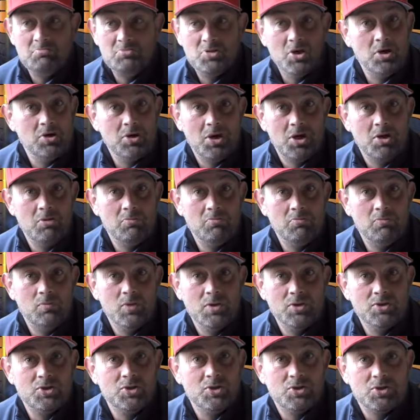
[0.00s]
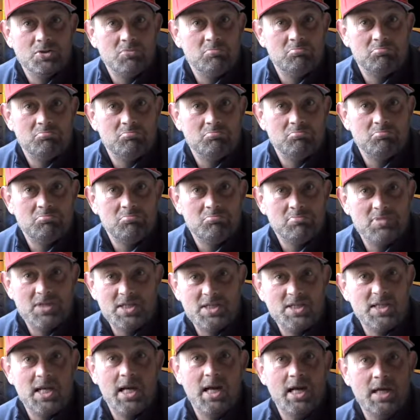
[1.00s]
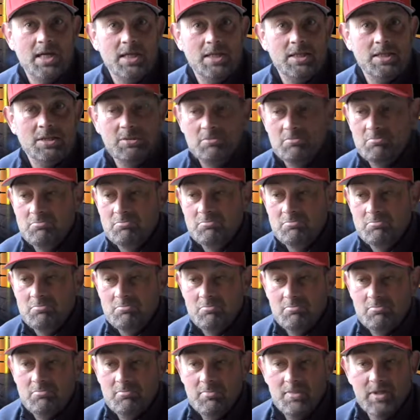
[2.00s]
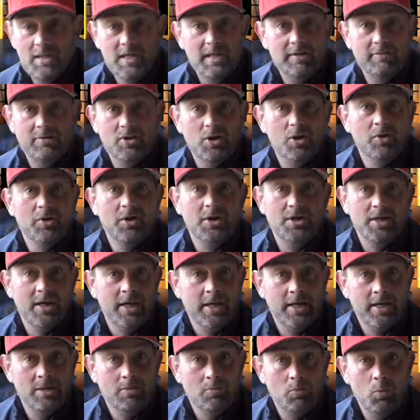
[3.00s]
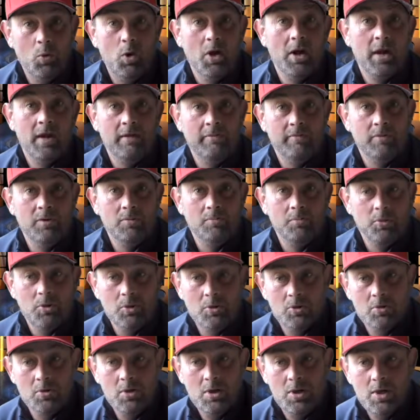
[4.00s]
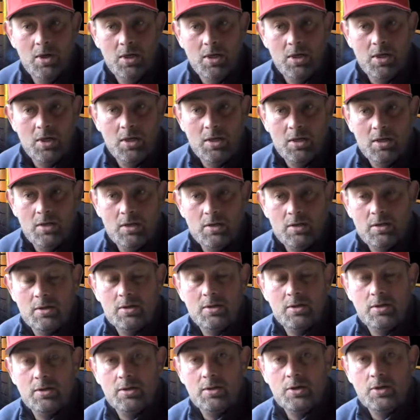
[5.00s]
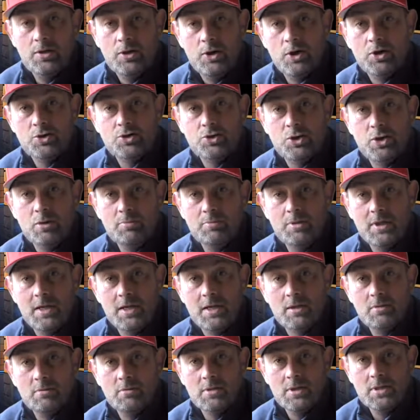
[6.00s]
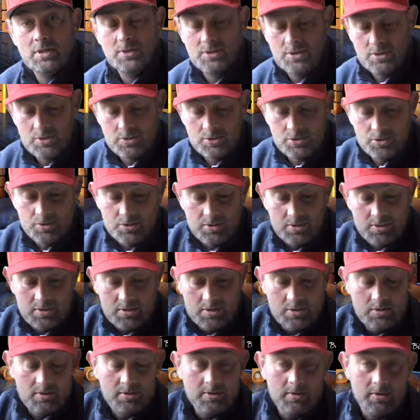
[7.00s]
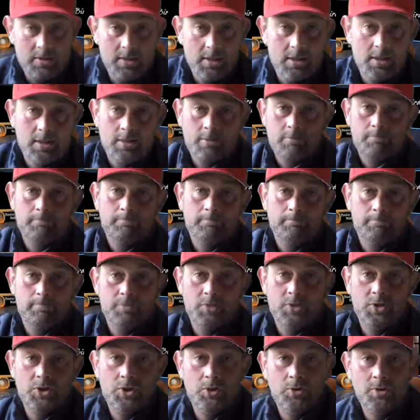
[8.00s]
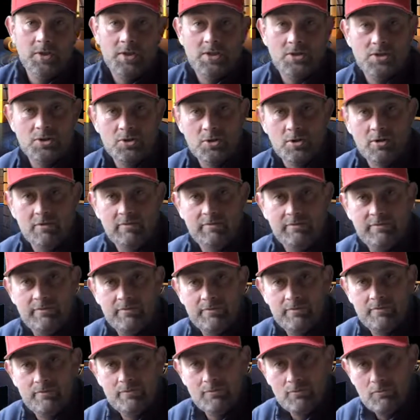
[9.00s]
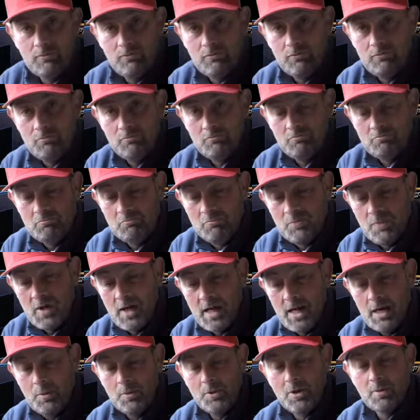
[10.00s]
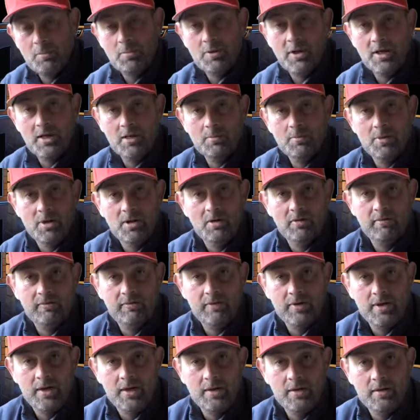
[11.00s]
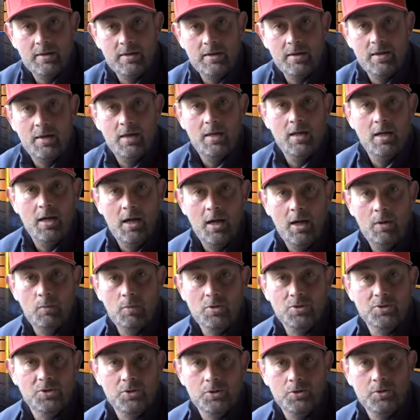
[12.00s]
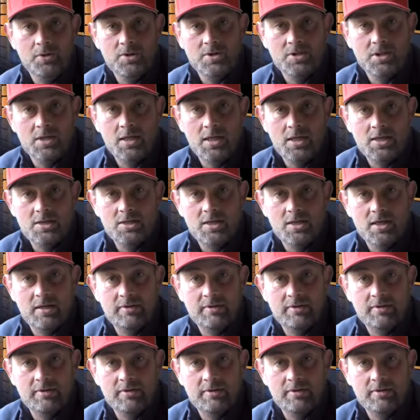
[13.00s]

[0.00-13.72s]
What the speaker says: don't know. We'll just decide, even on the day, whatever. But your job now is to just do your stuff. I want to play at Belfry, and we'll do the selection